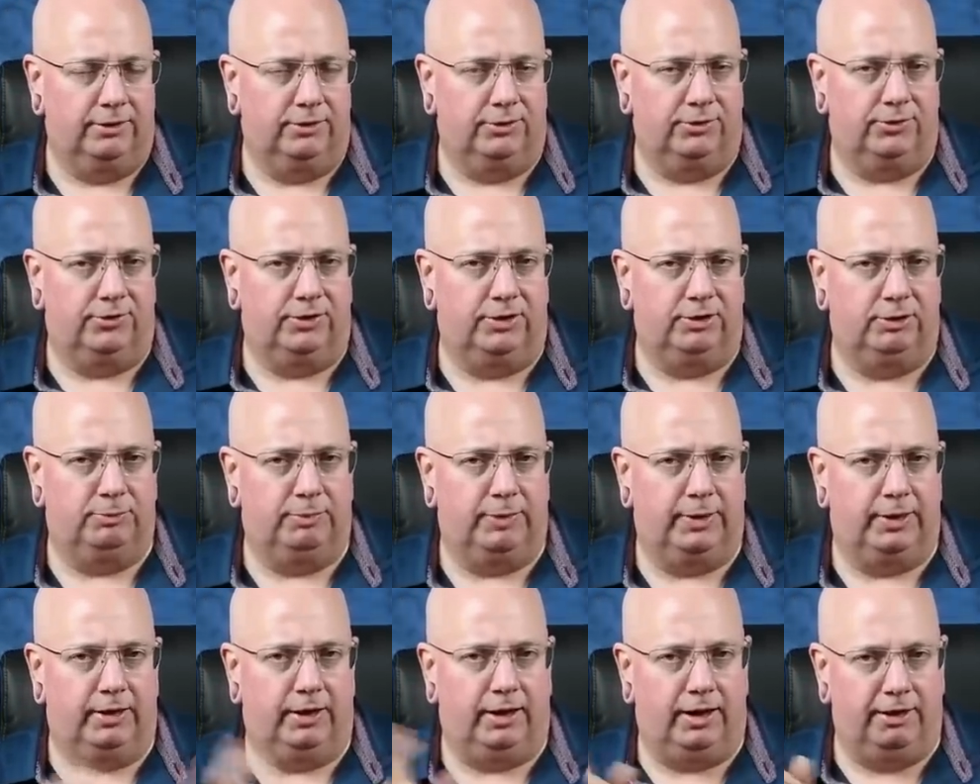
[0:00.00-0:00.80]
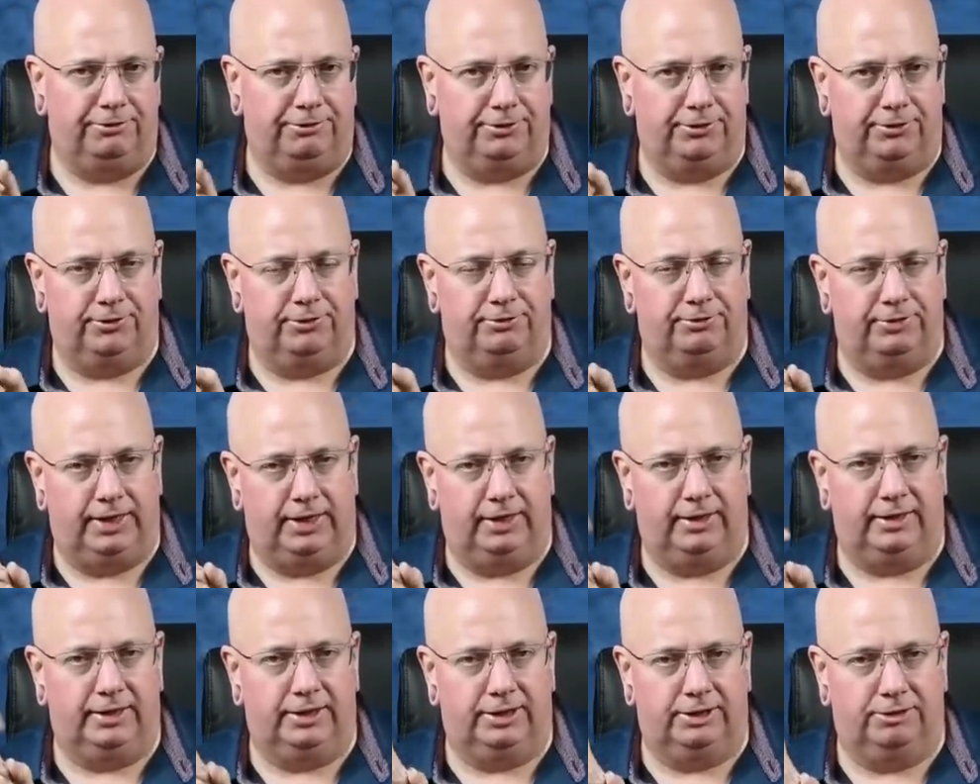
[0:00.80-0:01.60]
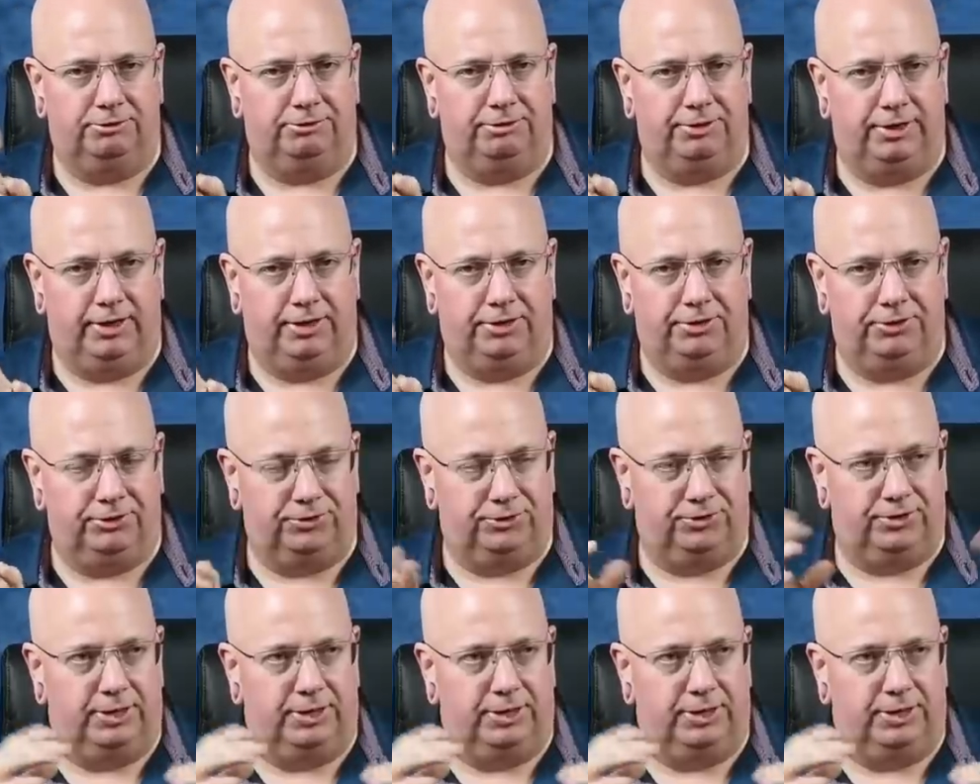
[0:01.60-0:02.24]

They're seized by the Office of Alien Affairs.